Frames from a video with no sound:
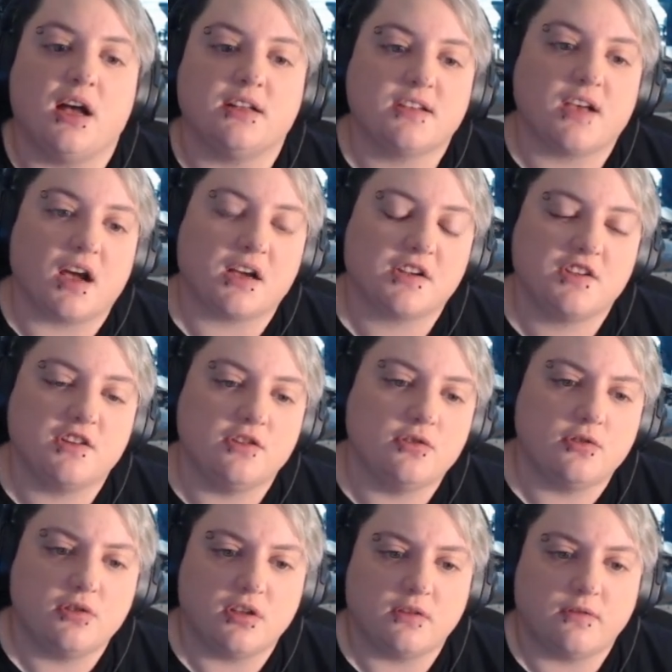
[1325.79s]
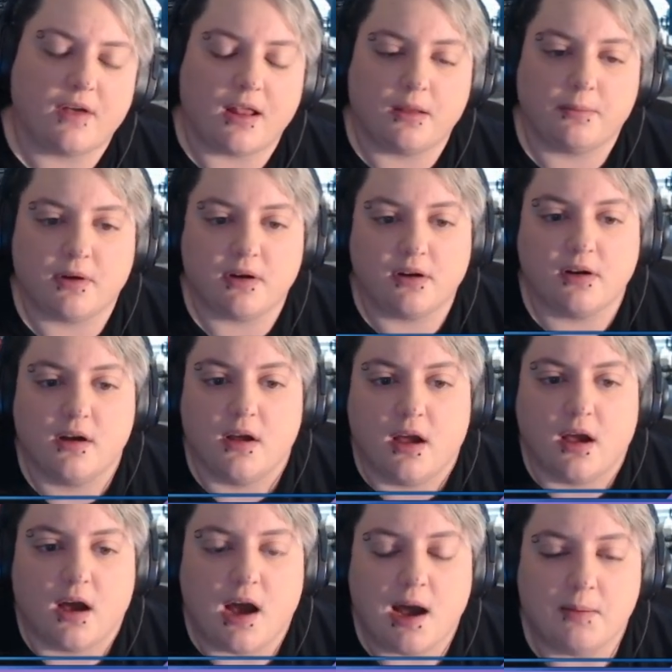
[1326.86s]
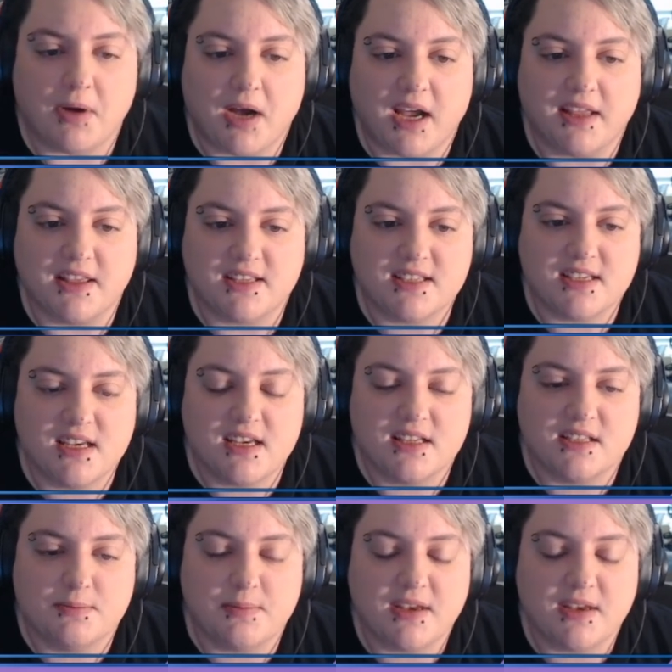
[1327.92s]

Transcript: talk to the developer behind the scenes,